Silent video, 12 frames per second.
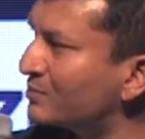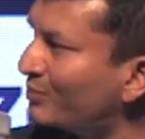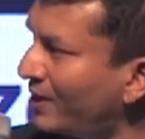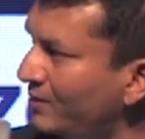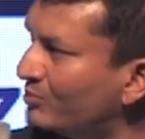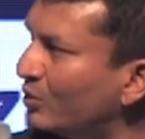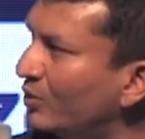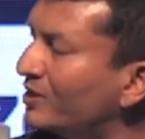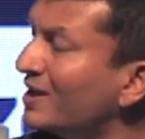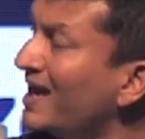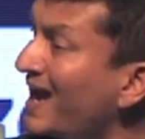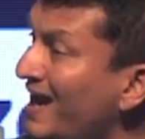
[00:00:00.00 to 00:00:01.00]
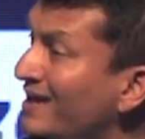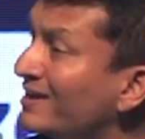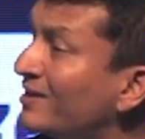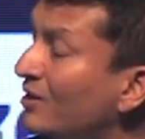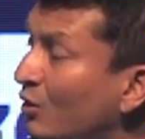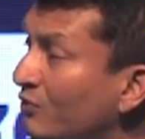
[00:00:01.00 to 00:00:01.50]
pain point and
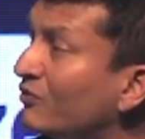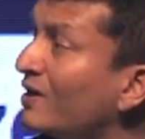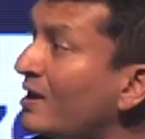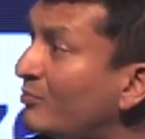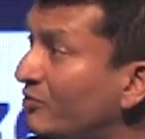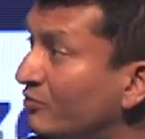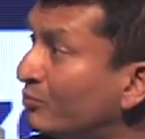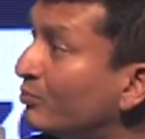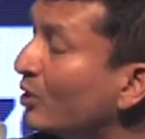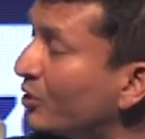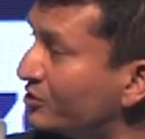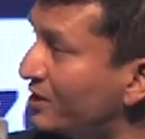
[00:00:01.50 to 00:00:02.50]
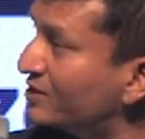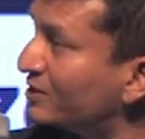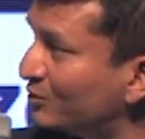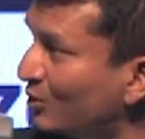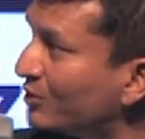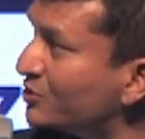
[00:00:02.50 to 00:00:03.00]
the overlap of blockchain
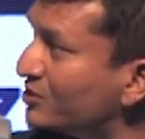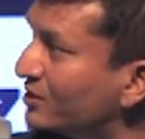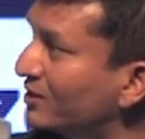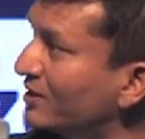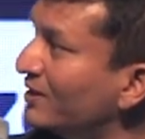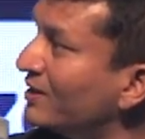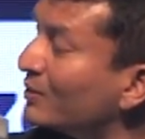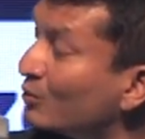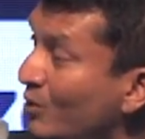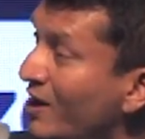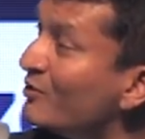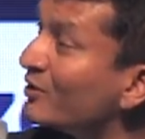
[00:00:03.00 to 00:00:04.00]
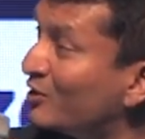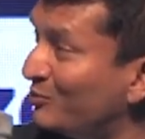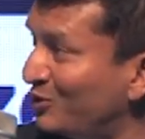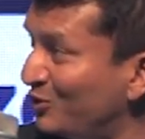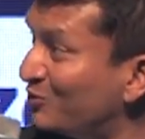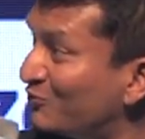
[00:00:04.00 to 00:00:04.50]
technology, where it could be
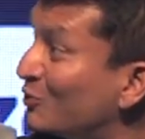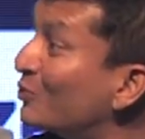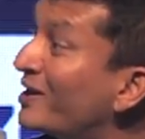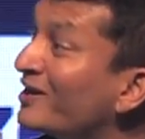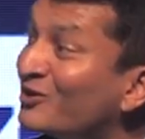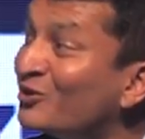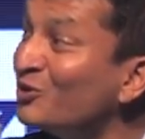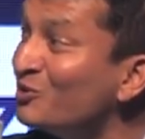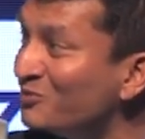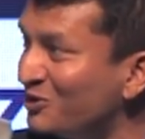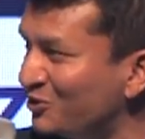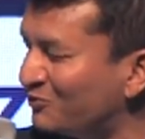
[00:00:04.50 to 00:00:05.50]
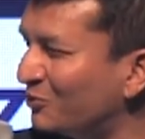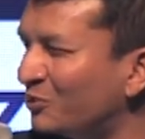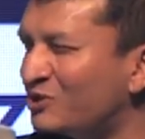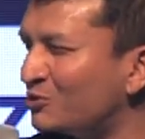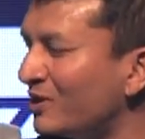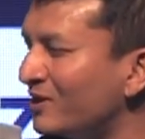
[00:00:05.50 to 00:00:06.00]
useful, where it couldn't be useful, we
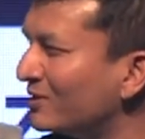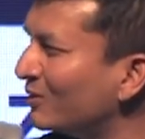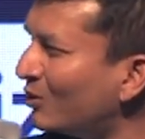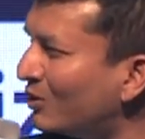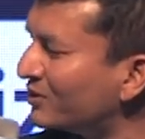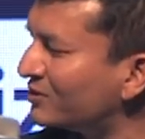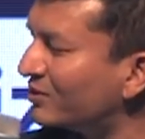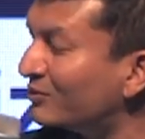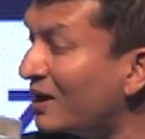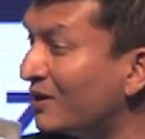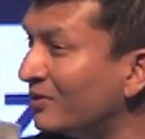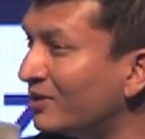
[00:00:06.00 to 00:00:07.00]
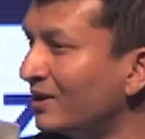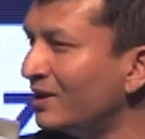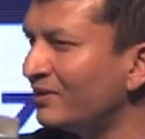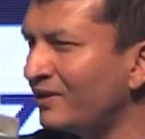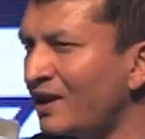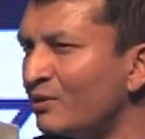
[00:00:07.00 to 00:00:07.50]
tried a lot around
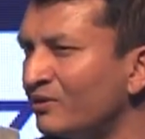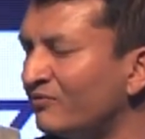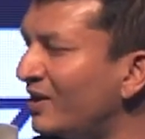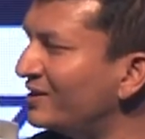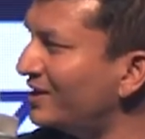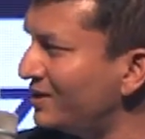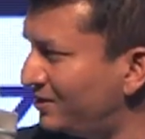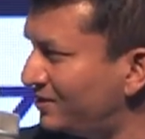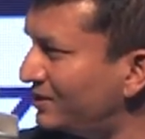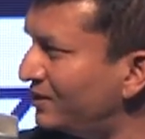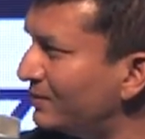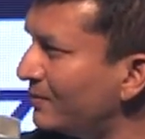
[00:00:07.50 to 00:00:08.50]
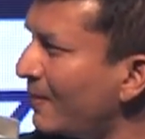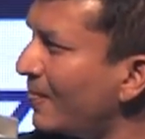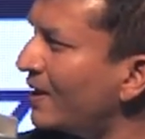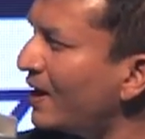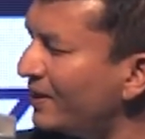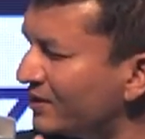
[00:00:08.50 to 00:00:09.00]
the area of identity,
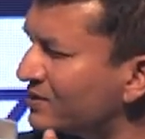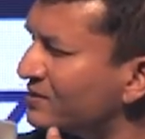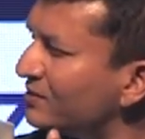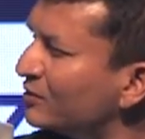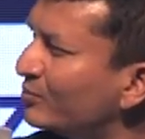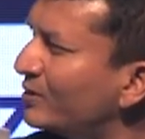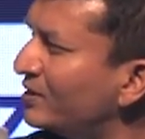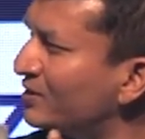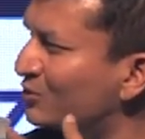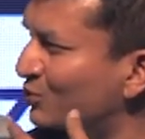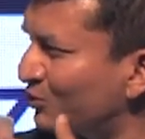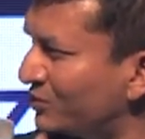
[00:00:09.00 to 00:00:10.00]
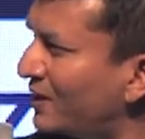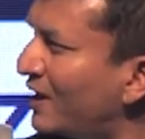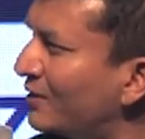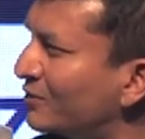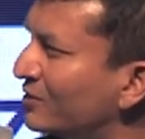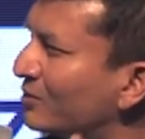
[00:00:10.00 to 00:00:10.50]
and it's still being sorted
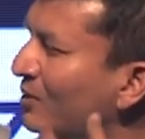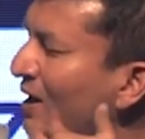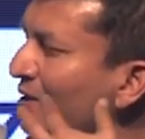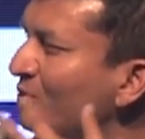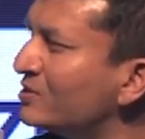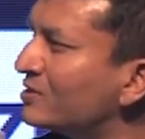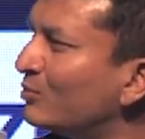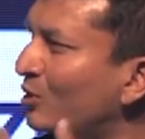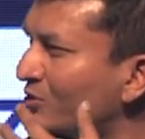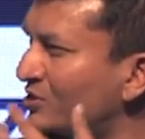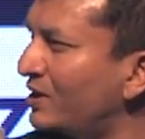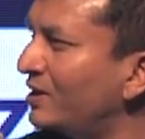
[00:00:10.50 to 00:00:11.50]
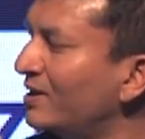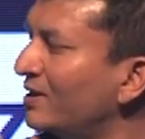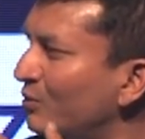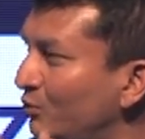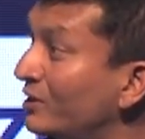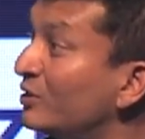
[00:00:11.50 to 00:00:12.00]
out. You know, how is the blockchain
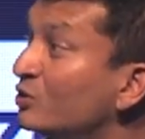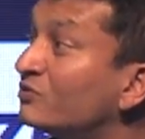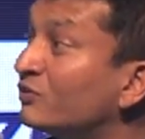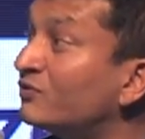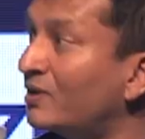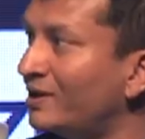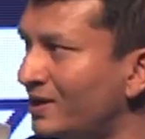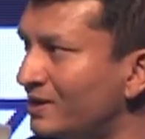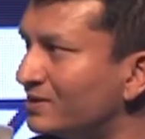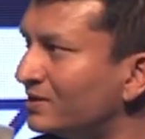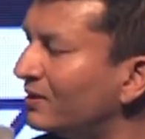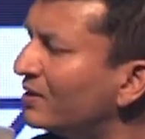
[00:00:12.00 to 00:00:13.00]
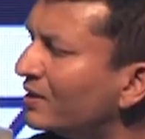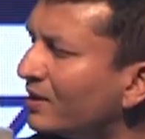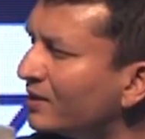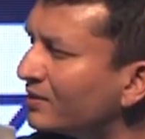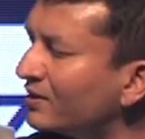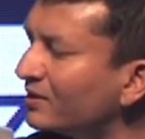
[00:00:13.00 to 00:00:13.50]
really useful for identity? You know,
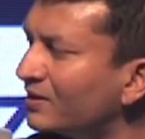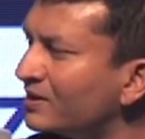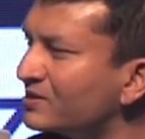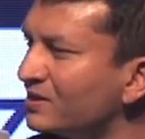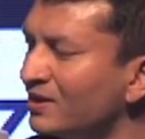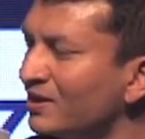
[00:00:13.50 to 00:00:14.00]
and I think there's